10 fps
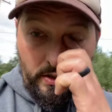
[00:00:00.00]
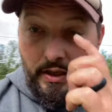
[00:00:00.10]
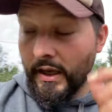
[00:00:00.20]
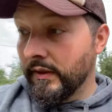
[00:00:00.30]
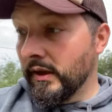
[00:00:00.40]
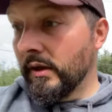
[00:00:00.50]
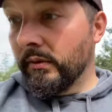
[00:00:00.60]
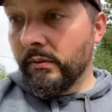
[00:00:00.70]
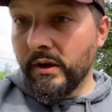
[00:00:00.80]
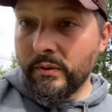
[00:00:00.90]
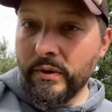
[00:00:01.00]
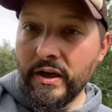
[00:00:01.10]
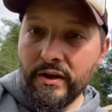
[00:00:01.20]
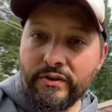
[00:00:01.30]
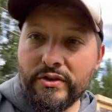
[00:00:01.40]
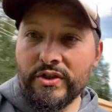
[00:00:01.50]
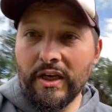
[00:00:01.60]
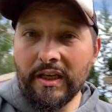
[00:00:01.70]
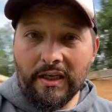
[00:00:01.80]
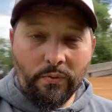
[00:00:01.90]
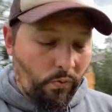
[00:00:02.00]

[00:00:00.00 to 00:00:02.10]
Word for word: And then we went with chicken